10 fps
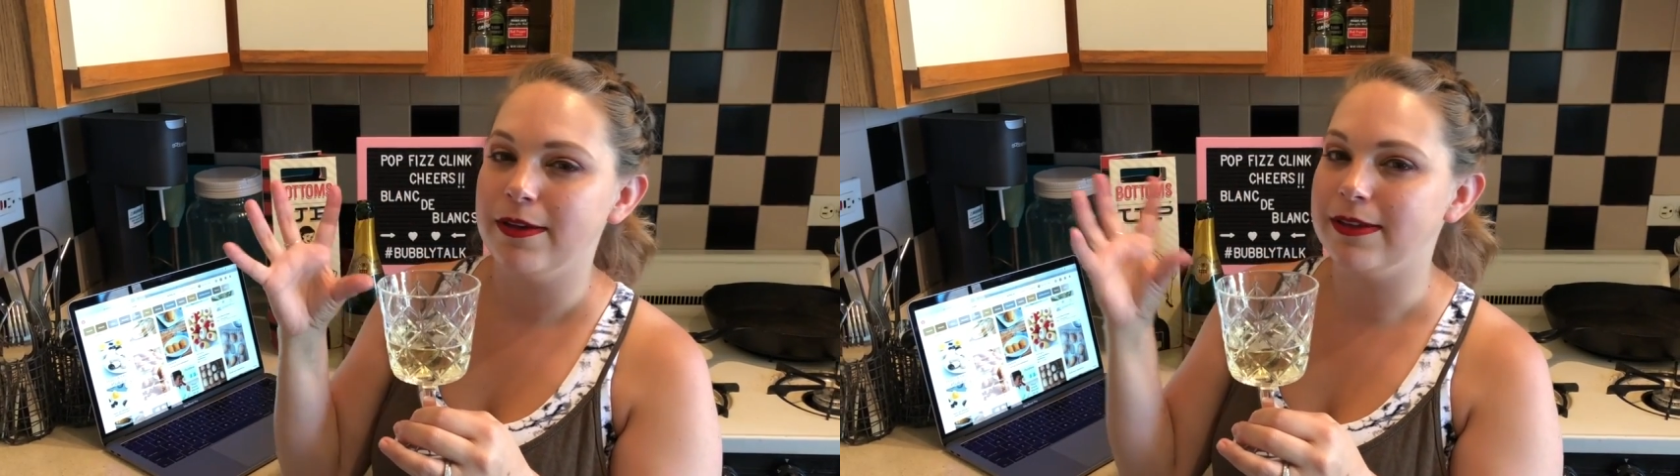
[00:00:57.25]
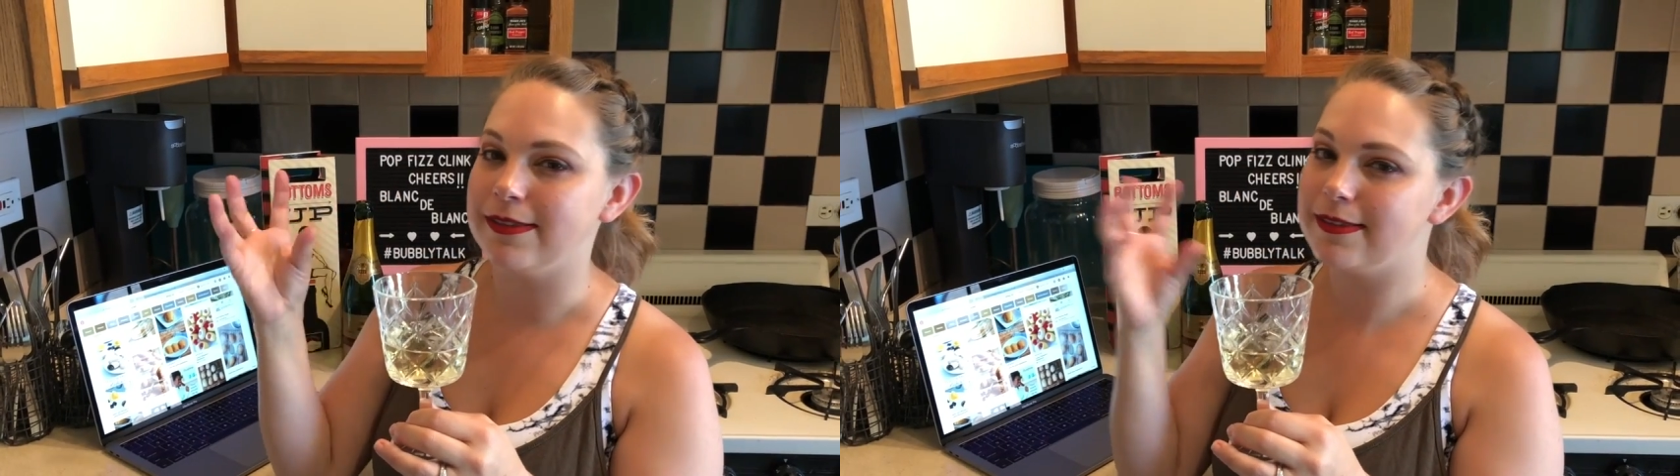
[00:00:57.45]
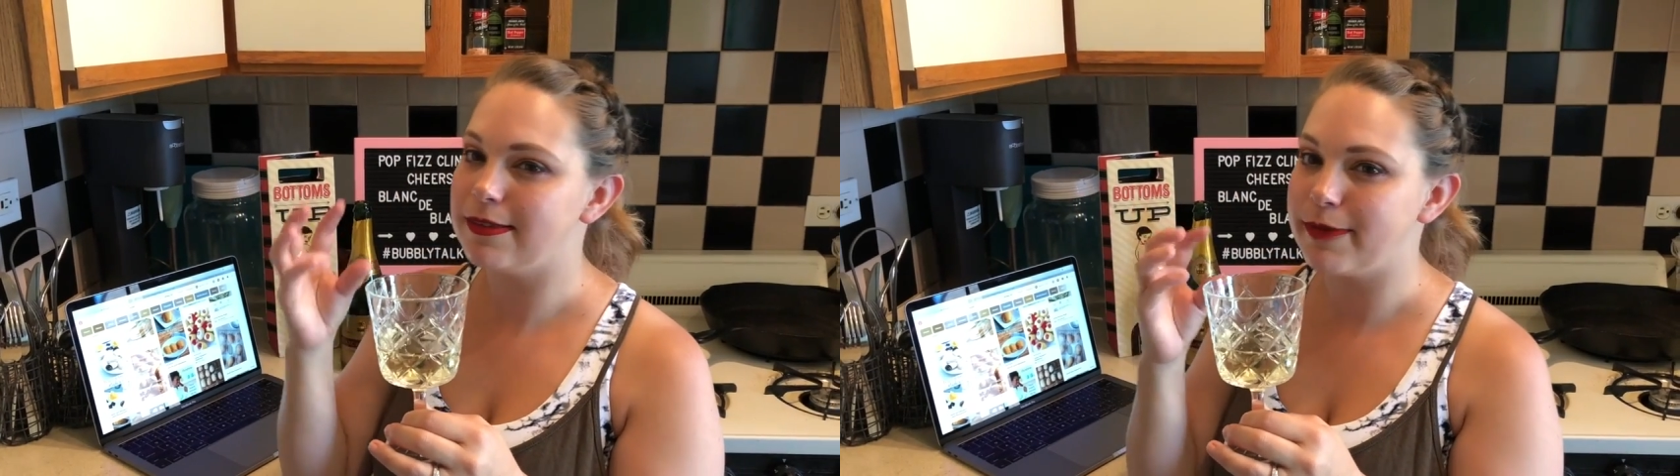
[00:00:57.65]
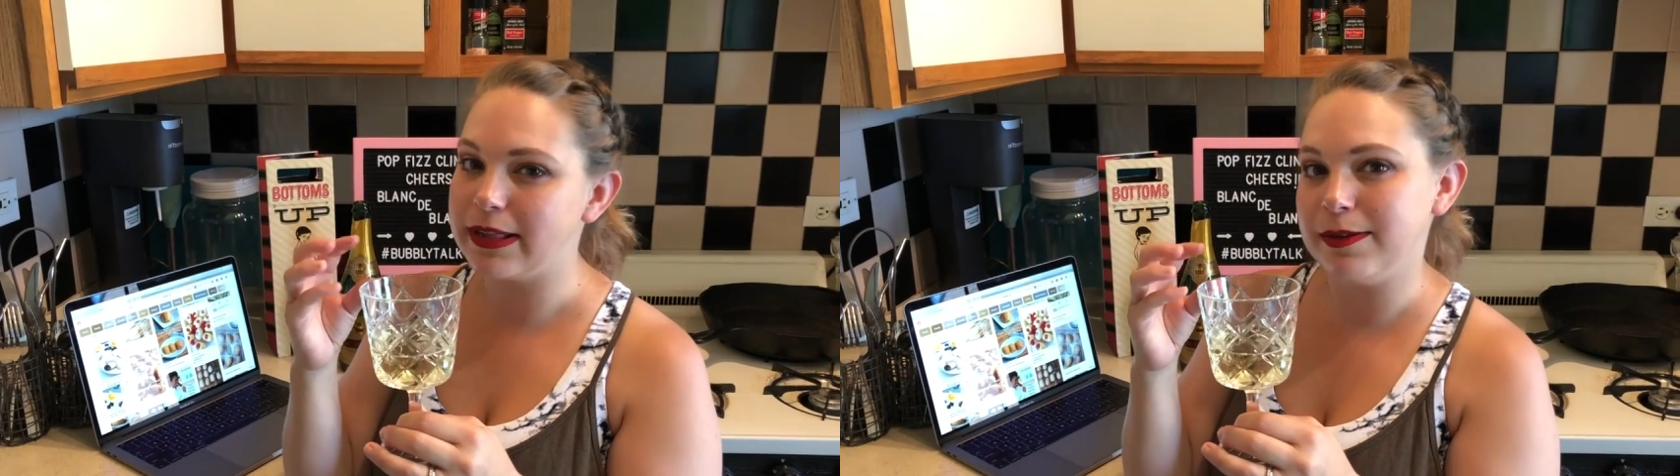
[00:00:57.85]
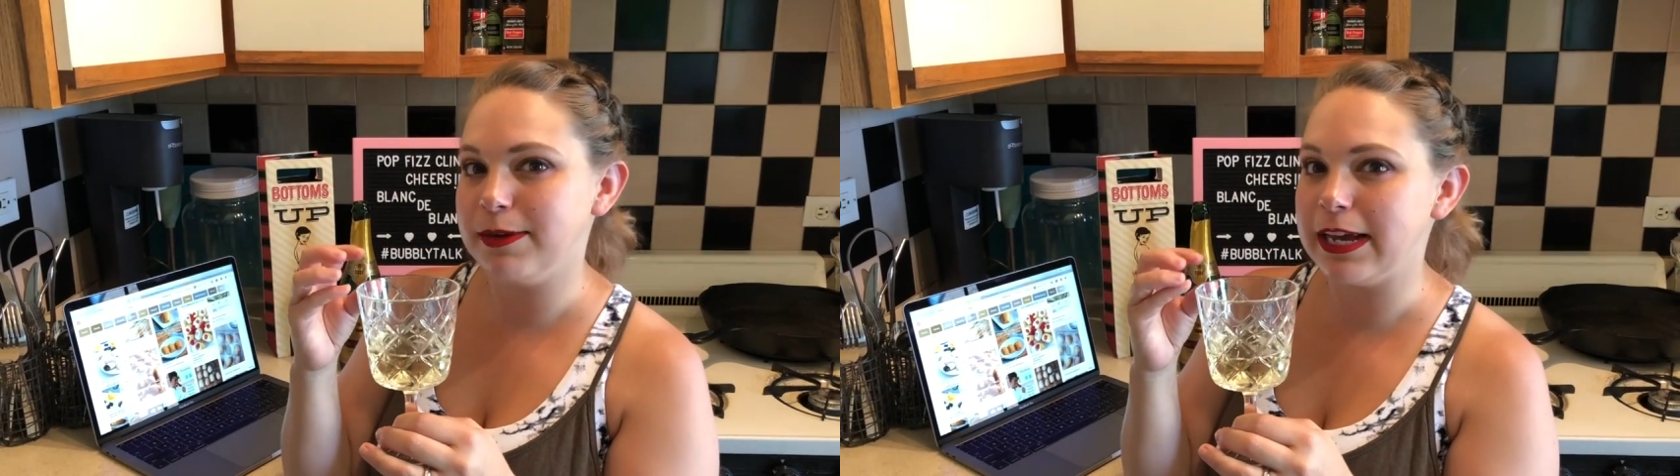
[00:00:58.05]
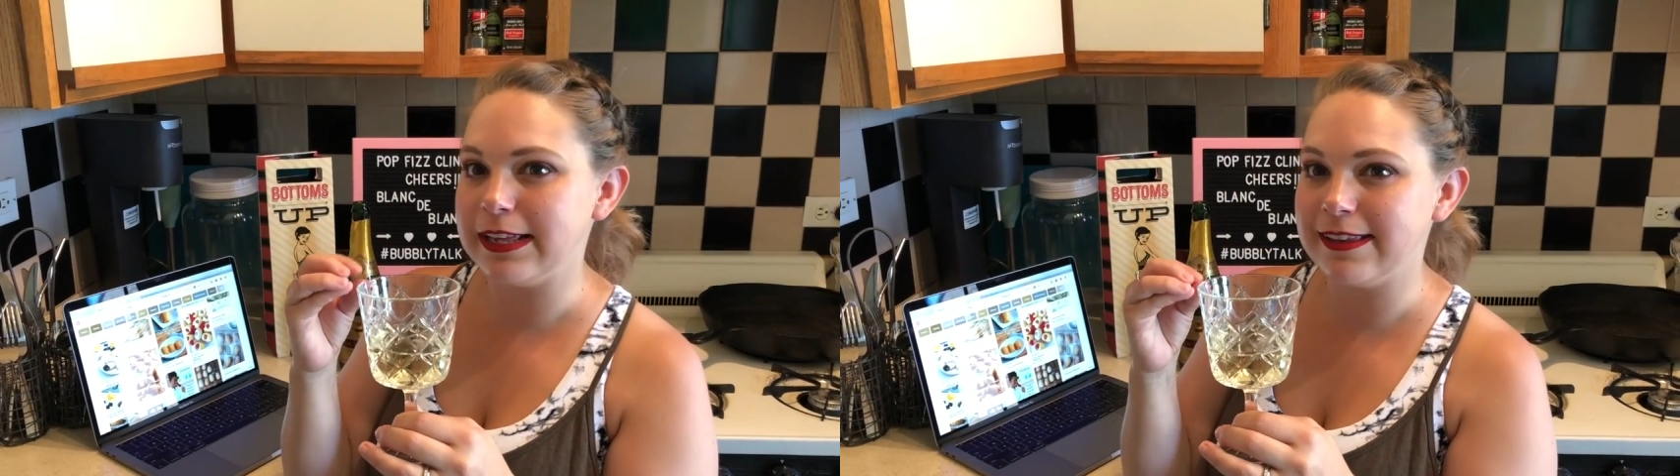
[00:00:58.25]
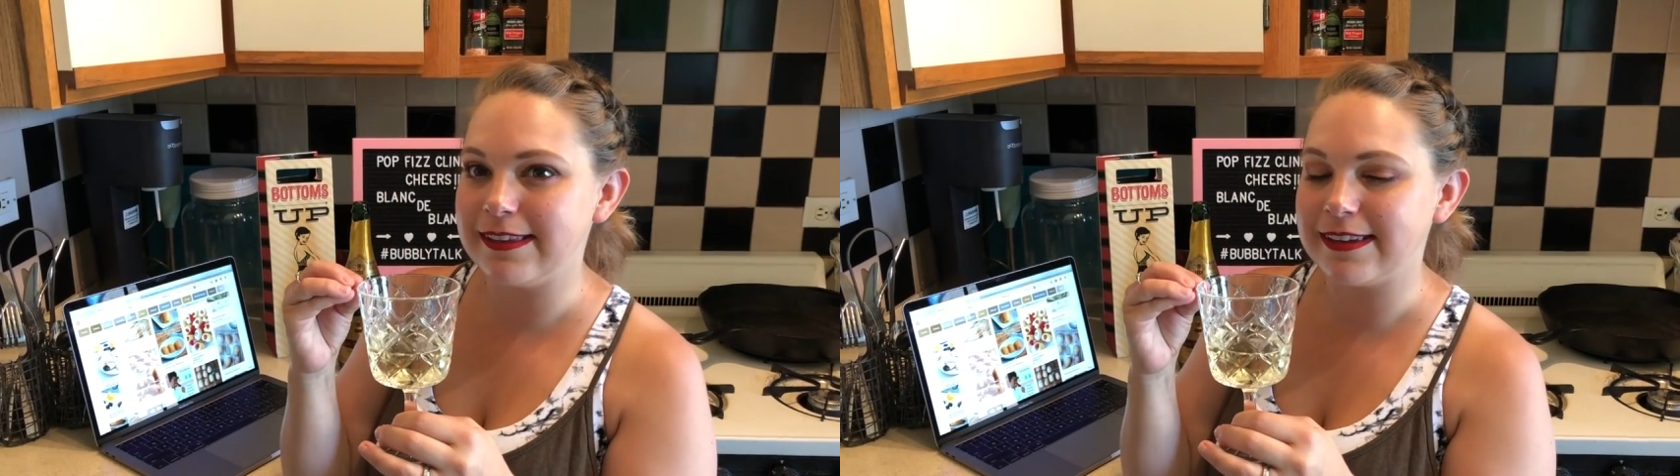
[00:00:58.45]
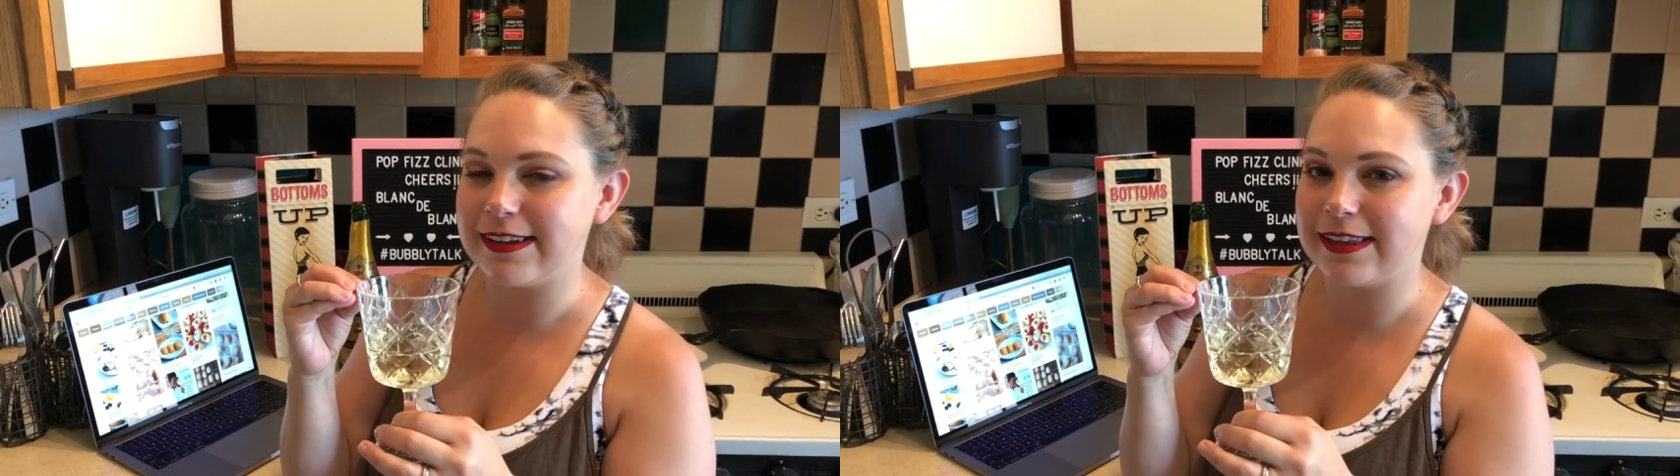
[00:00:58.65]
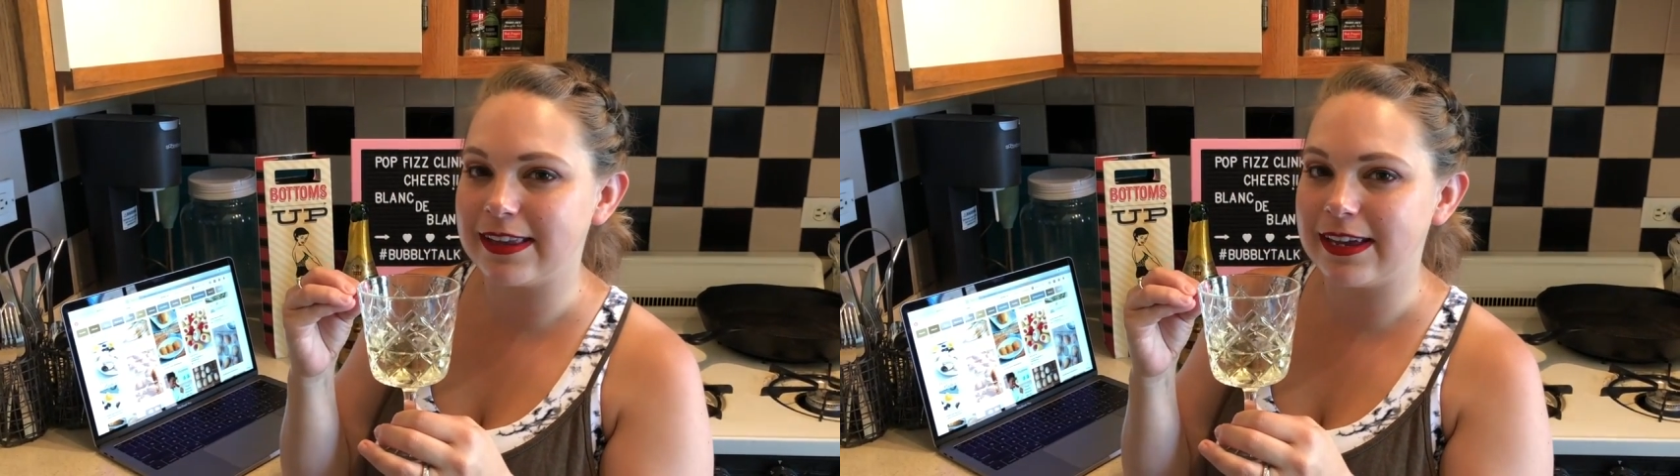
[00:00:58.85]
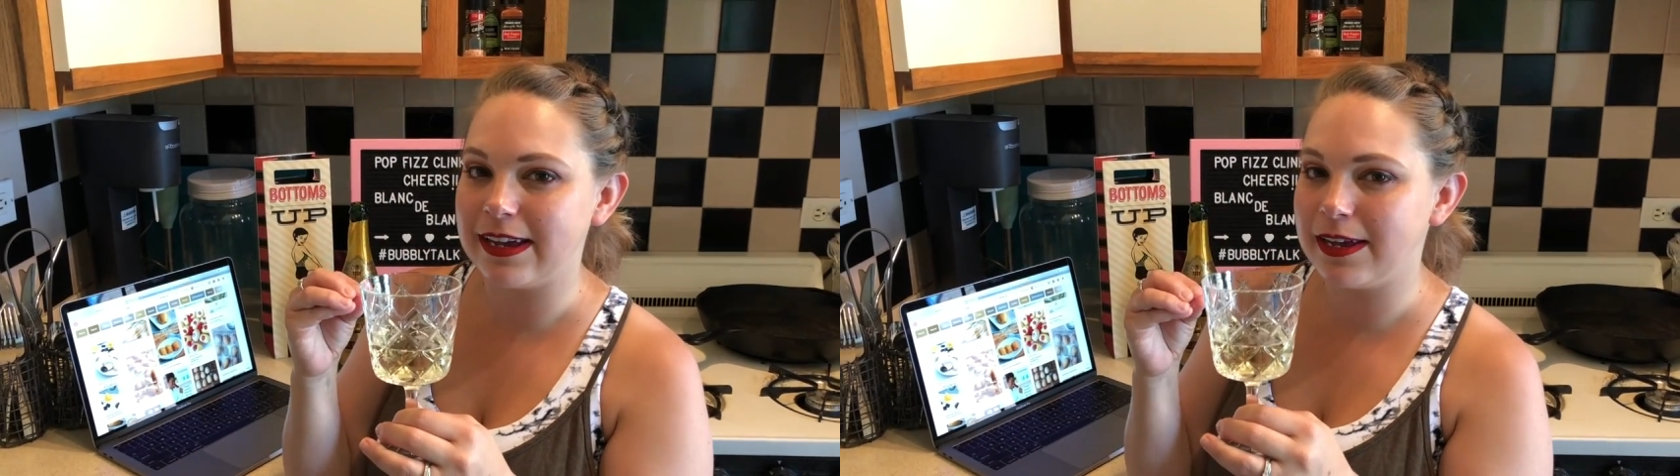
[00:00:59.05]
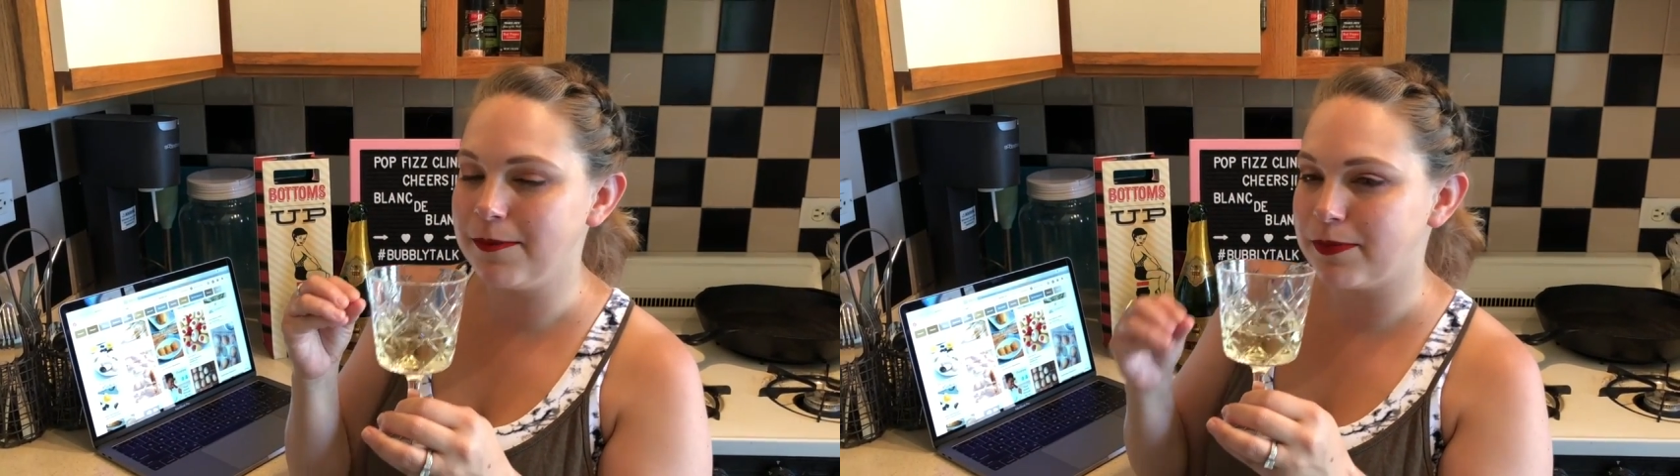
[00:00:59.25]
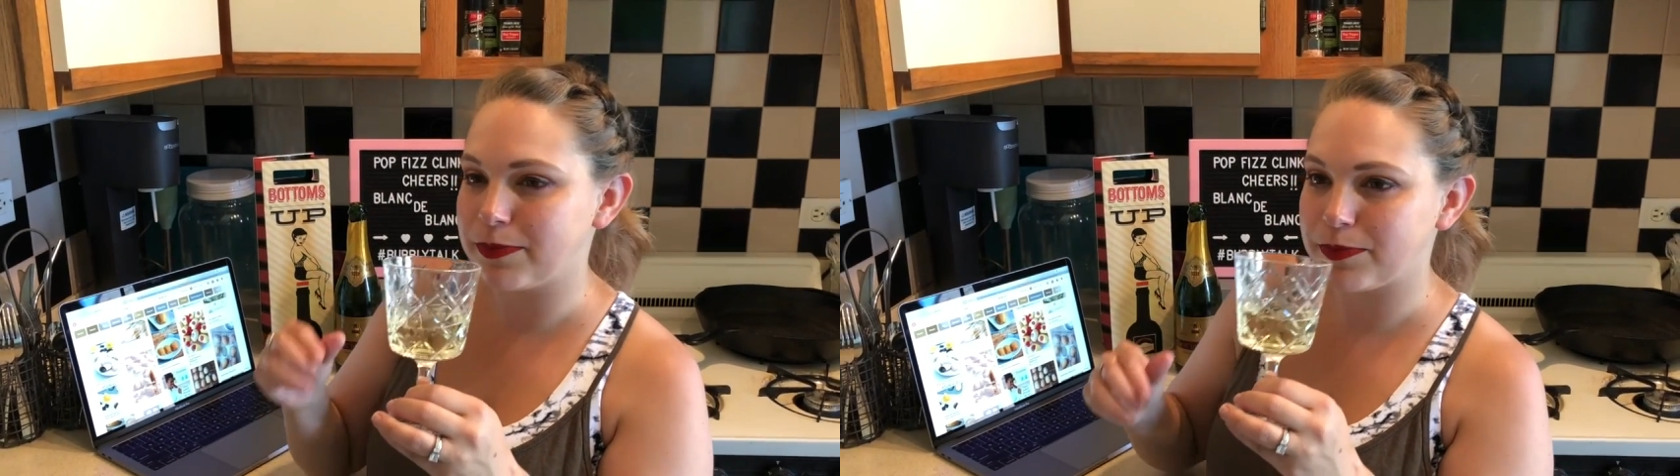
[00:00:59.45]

You can smell them instantly.